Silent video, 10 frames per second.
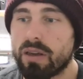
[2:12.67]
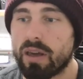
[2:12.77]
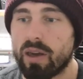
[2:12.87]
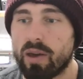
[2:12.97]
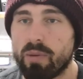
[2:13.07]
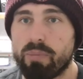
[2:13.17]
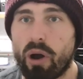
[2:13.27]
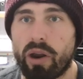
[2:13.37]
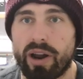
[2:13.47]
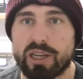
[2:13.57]
Poyer
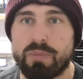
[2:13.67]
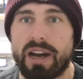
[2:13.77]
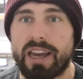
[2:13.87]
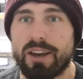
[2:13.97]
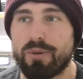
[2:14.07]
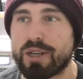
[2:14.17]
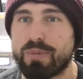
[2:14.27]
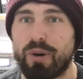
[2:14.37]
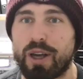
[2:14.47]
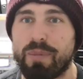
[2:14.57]
Ashbagi, who we
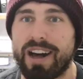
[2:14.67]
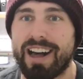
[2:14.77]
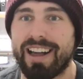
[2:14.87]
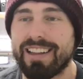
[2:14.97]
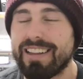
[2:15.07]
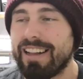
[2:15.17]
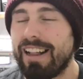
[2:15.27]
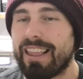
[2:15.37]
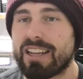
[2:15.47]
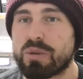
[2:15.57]
spoke about
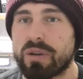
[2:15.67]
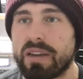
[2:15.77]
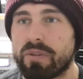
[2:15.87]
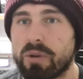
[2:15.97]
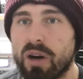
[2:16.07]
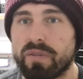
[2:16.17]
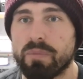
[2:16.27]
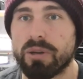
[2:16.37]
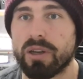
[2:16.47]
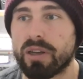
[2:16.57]
last week from
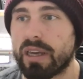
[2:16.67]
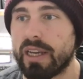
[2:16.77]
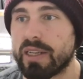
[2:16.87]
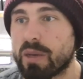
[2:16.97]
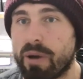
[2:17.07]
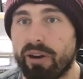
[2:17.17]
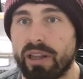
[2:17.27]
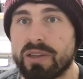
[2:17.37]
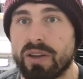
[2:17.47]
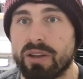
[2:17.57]
Gothenburg, he's apparently
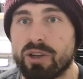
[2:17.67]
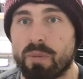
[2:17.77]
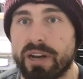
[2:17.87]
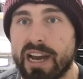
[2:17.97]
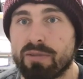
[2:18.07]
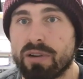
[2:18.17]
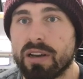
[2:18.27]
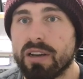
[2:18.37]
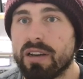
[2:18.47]
turned the job down.